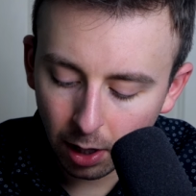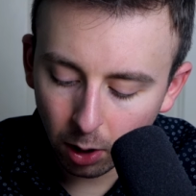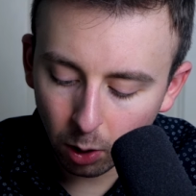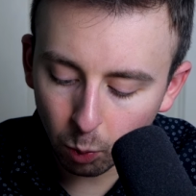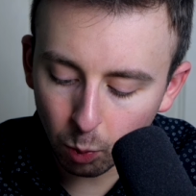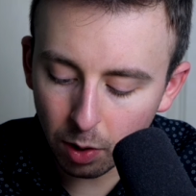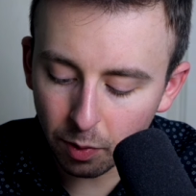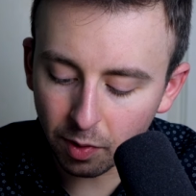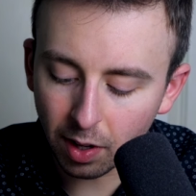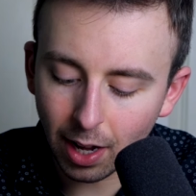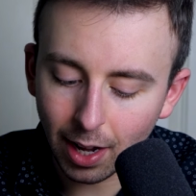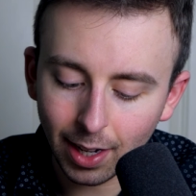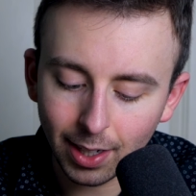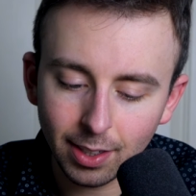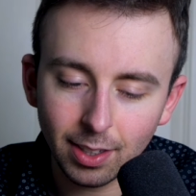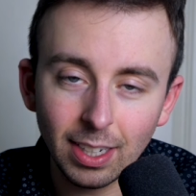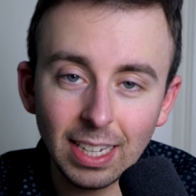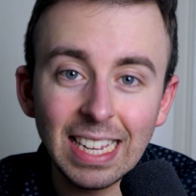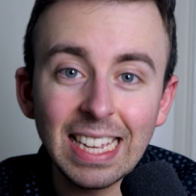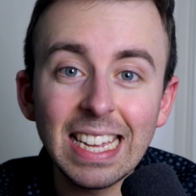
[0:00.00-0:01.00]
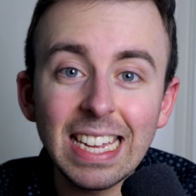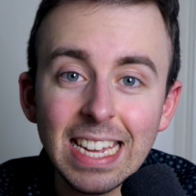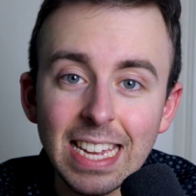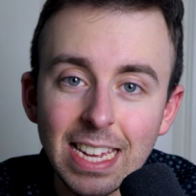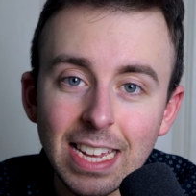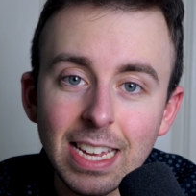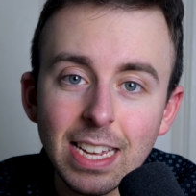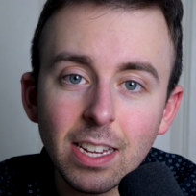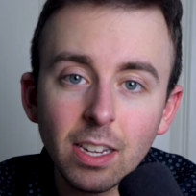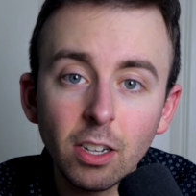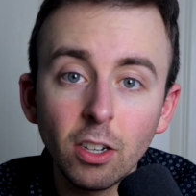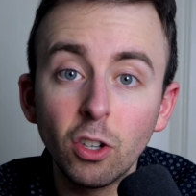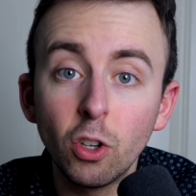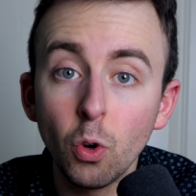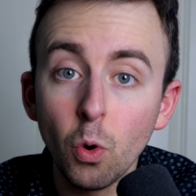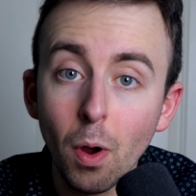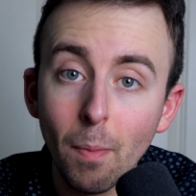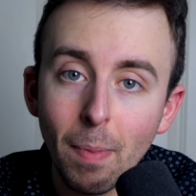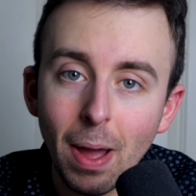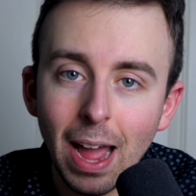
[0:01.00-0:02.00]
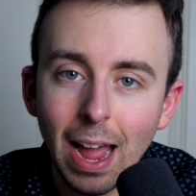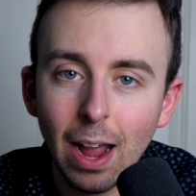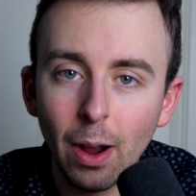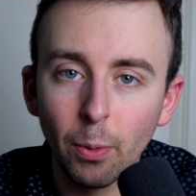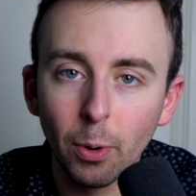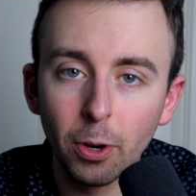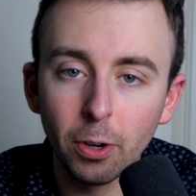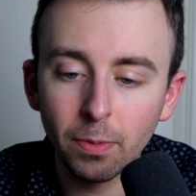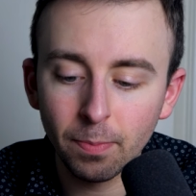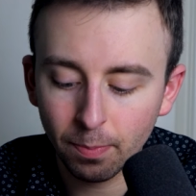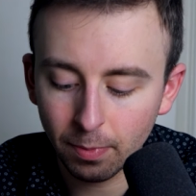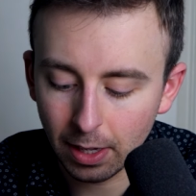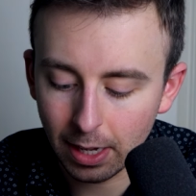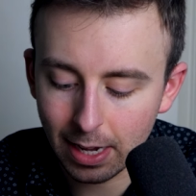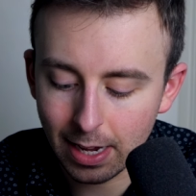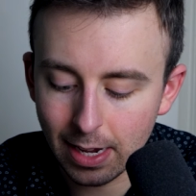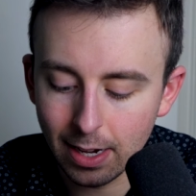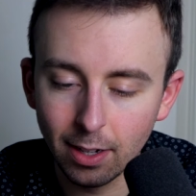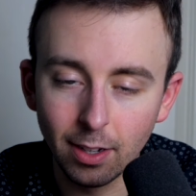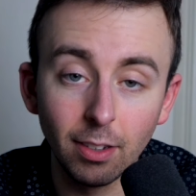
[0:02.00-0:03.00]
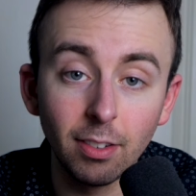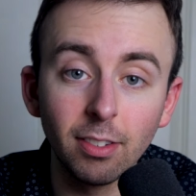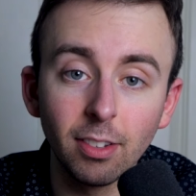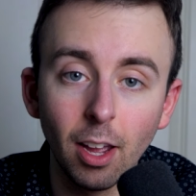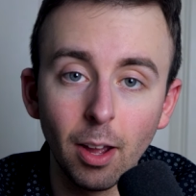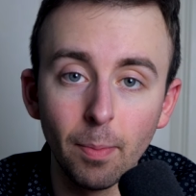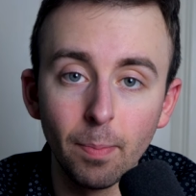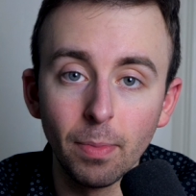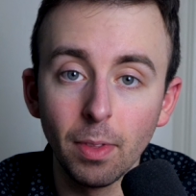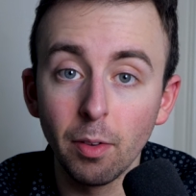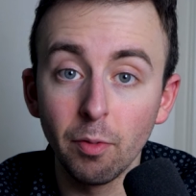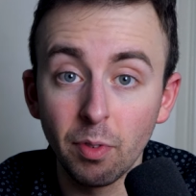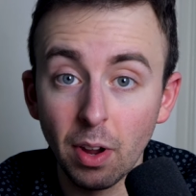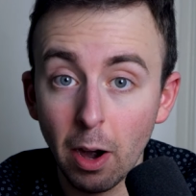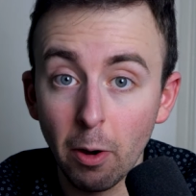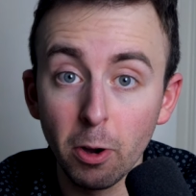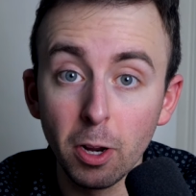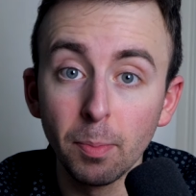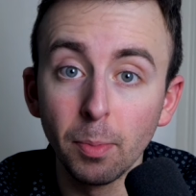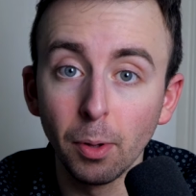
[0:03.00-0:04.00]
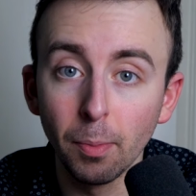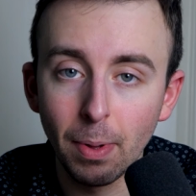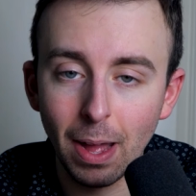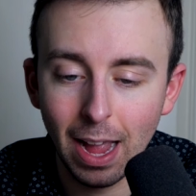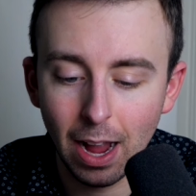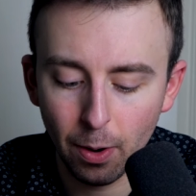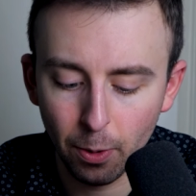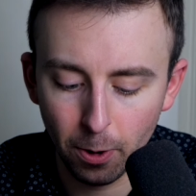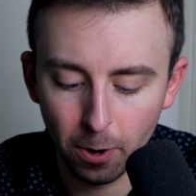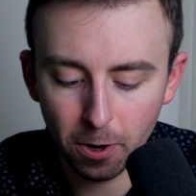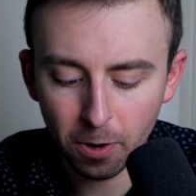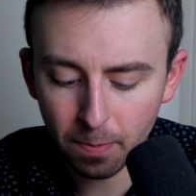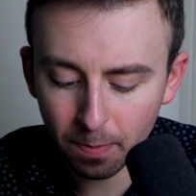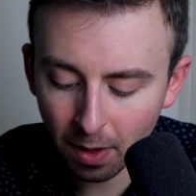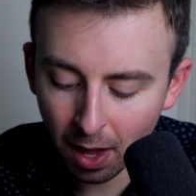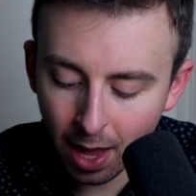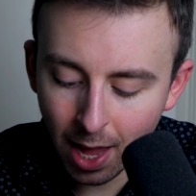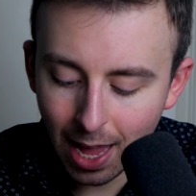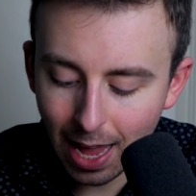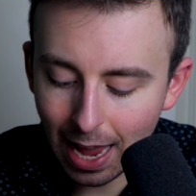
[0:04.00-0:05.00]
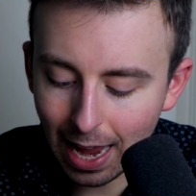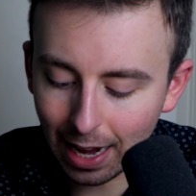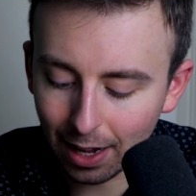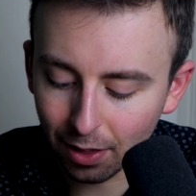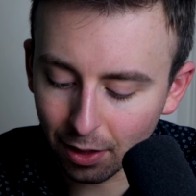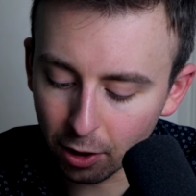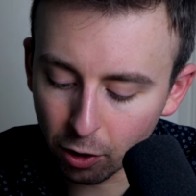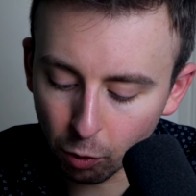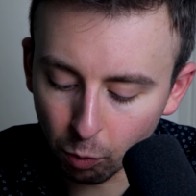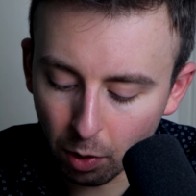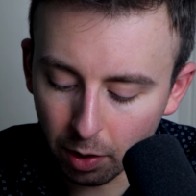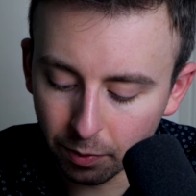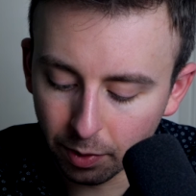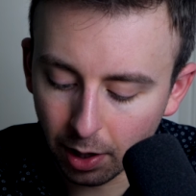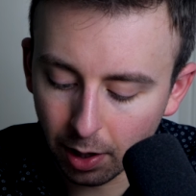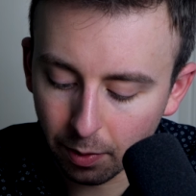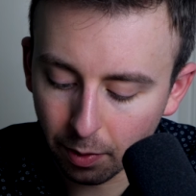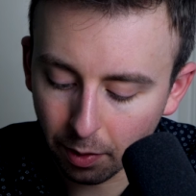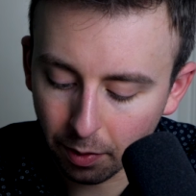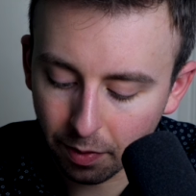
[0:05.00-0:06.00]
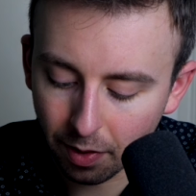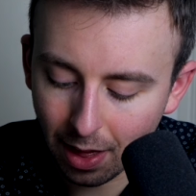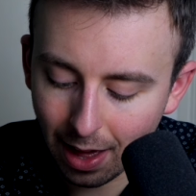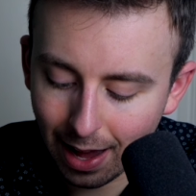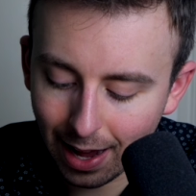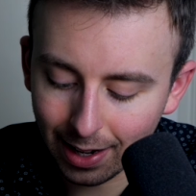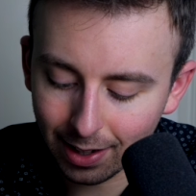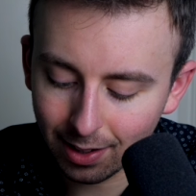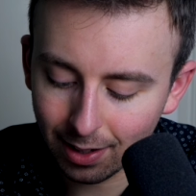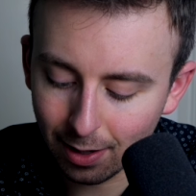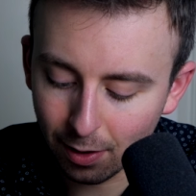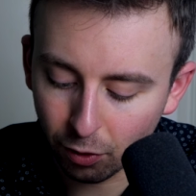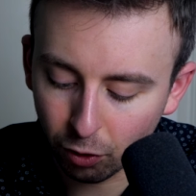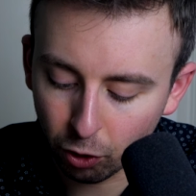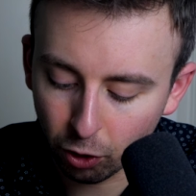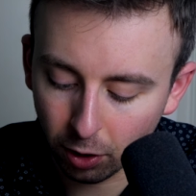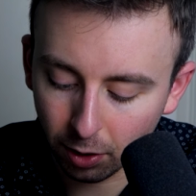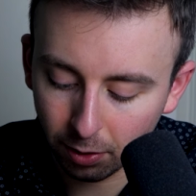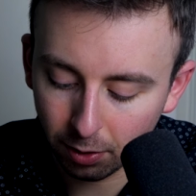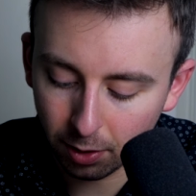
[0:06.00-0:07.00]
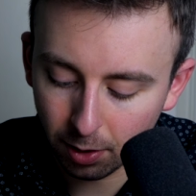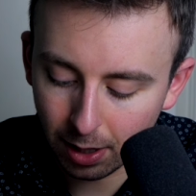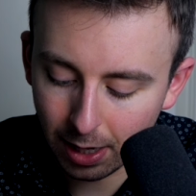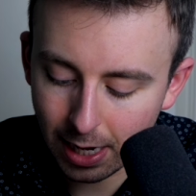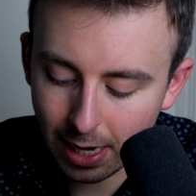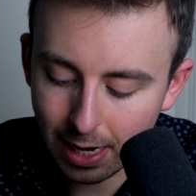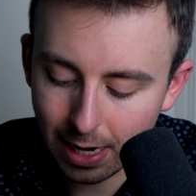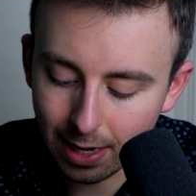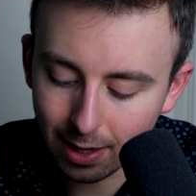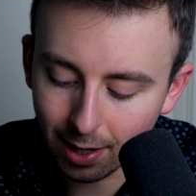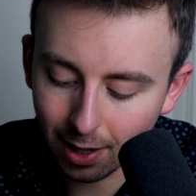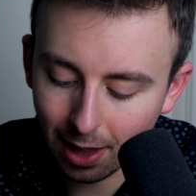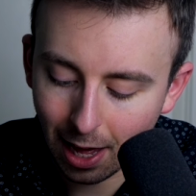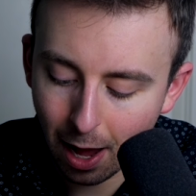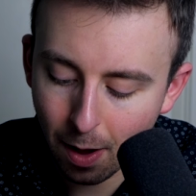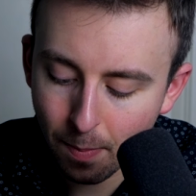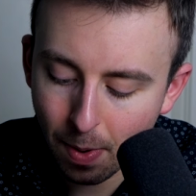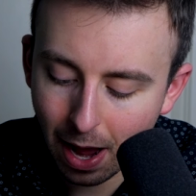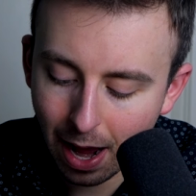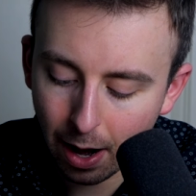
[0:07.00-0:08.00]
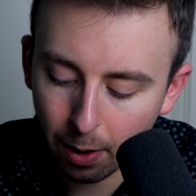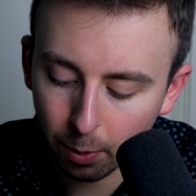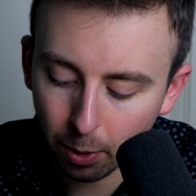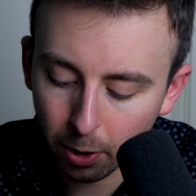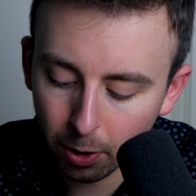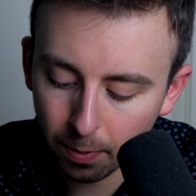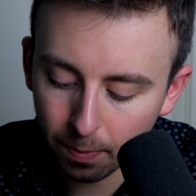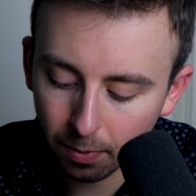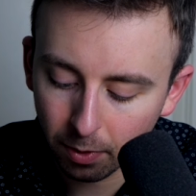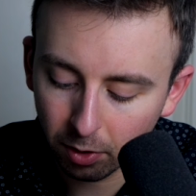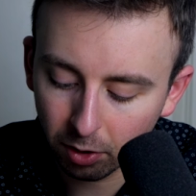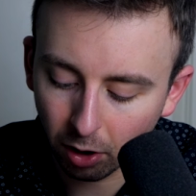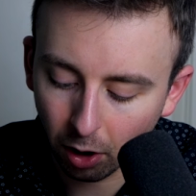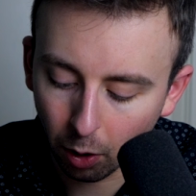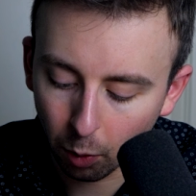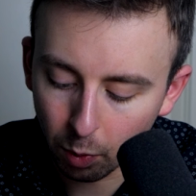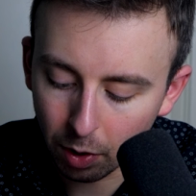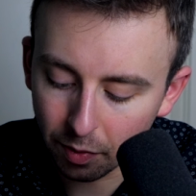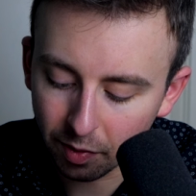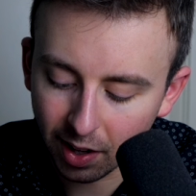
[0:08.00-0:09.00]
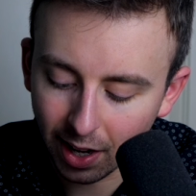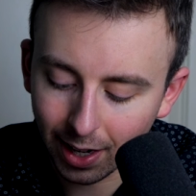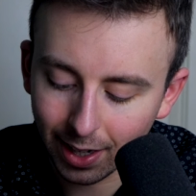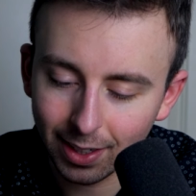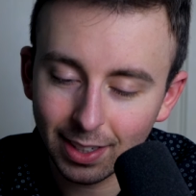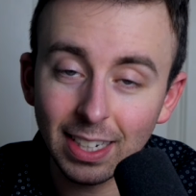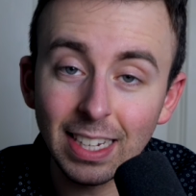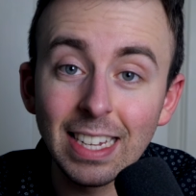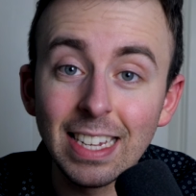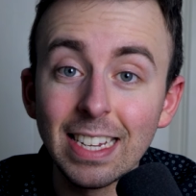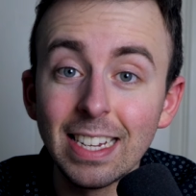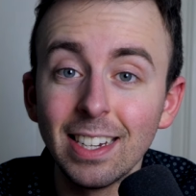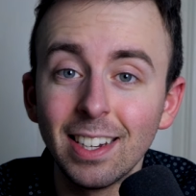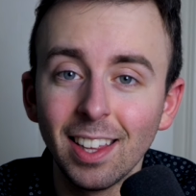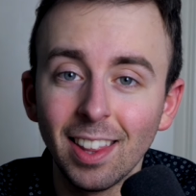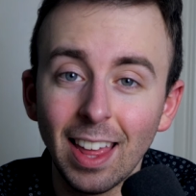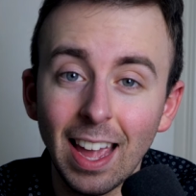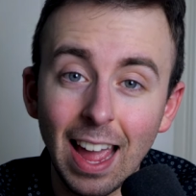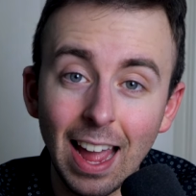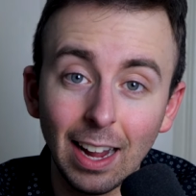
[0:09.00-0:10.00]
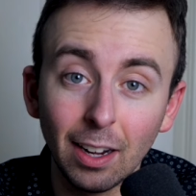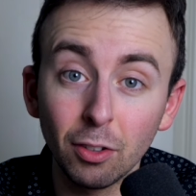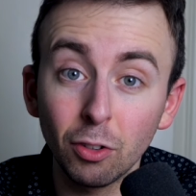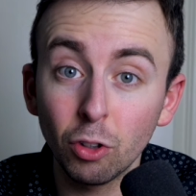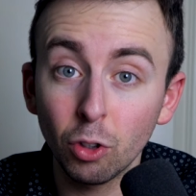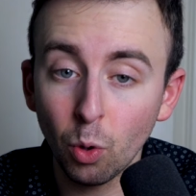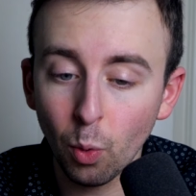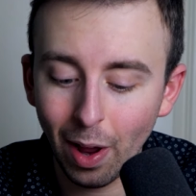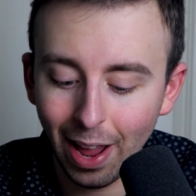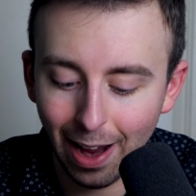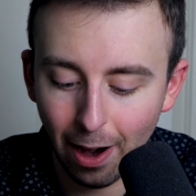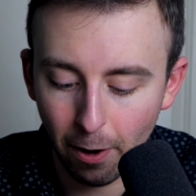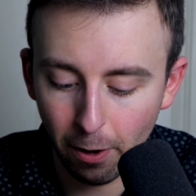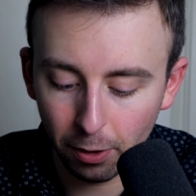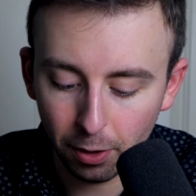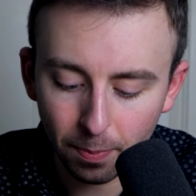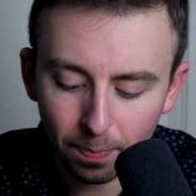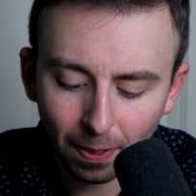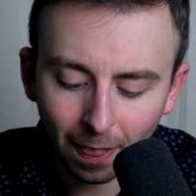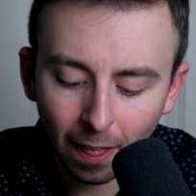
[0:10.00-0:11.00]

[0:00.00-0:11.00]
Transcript: We've got e to a power, e to some variable power, and the derivative of that is just e to that power. So we've got e to the x squared.